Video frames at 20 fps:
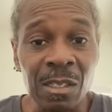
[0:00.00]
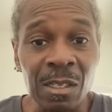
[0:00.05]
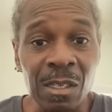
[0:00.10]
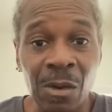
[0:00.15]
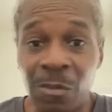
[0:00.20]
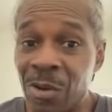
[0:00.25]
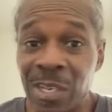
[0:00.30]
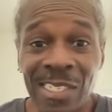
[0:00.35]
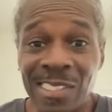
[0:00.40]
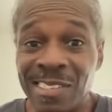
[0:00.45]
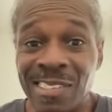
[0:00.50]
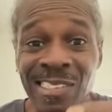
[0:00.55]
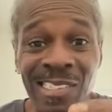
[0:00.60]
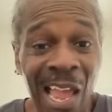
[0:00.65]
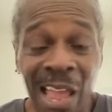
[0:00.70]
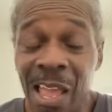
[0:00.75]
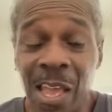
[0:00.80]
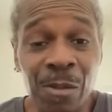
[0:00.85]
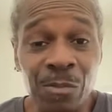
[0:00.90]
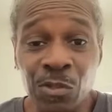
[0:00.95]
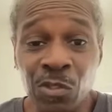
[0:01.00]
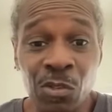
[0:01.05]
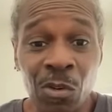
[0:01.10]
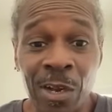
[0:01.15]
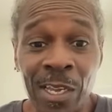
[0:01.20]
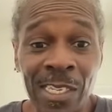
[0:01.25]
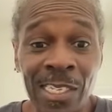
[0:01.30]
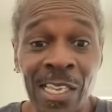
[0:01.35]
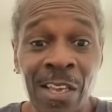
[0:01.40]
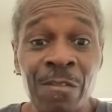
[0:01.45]
And we damn sure
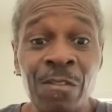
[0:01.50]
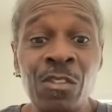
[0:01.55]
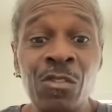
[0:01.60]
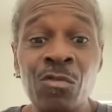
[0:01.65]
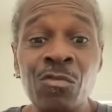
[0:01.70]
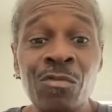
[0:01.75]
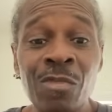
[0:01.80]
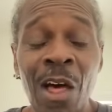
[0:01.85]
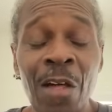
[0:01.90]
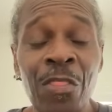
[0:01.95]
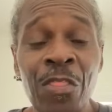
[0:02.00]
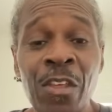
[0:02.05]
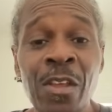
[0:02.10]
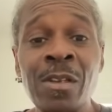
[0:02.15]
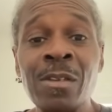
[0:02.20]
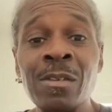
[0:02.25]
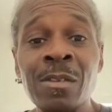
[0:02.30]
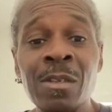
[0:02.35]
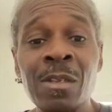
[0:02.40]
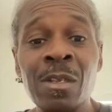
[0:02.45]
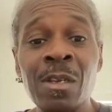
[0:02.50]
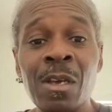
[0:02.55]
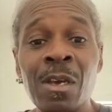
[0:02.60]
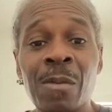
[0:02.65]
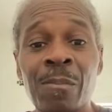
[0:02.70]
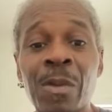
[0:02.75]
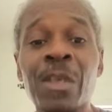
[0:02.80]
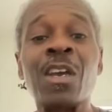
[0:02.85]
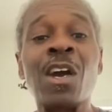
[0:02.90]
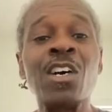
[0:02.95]
ain't giving you nothing
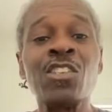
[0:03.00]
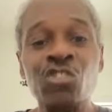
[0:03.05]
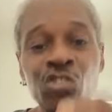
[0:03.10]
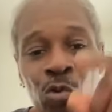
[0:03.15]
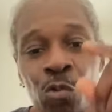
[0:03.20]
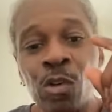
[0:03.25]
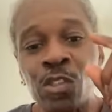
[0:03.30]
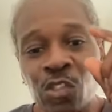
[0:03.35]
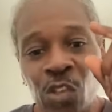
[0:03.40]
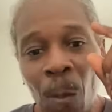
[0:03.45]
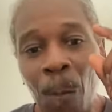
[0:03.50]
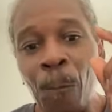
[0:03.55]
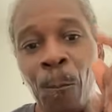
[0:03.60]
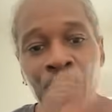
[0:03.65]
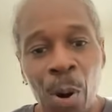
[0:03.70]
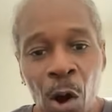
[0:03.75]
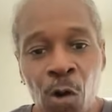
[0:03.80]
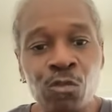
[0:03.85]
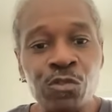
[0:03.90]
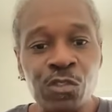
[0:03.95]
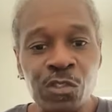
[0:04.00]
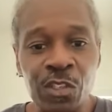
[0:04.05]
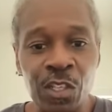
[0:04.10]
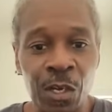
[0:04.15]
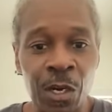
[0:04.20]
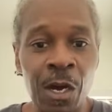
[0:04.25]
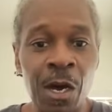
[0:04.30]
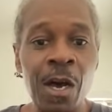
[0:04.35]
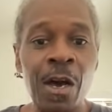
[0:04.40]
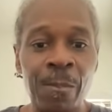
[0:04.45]
because you were supposed
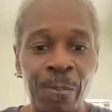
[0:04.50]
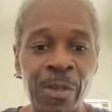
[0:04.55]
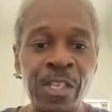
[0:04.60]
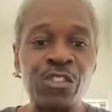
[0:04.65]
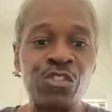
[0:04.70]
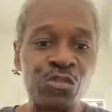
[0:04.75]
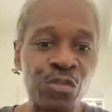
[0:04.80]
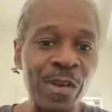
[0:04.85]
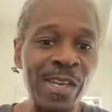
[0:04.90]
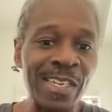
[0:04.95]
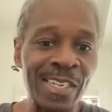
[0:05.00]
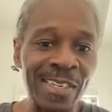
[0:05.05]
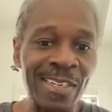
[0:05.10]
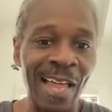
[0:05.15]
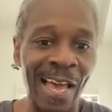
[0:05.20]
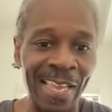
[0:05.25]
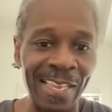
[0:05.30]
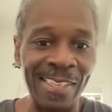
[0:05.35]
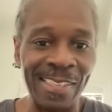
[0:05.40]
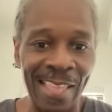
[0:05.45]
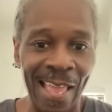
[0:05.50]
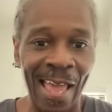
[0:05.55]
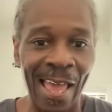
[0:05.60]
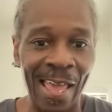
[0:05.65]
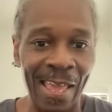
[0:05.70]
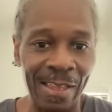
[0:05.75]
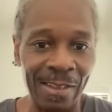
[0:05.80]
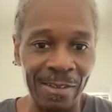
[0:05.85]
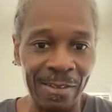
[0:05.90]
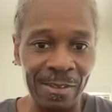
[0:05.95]
to be treated like that.